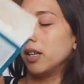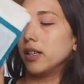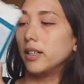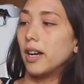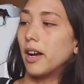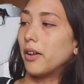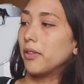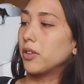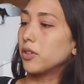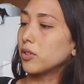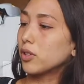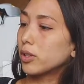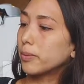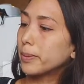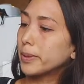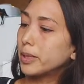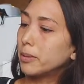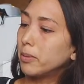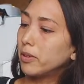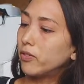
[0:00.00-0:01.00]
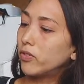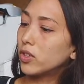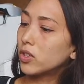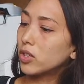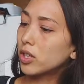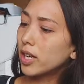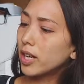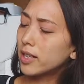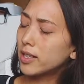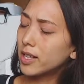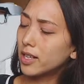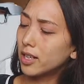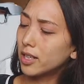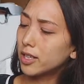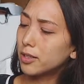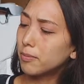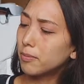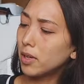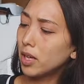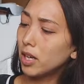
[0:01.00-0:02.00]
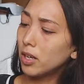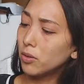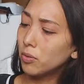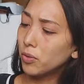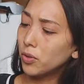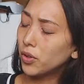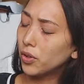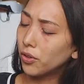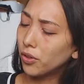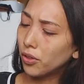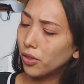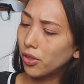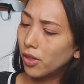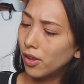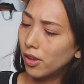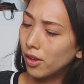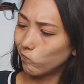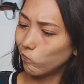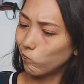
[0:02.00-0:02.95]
yeah, these are supposed to be fish cakes, and it's made with,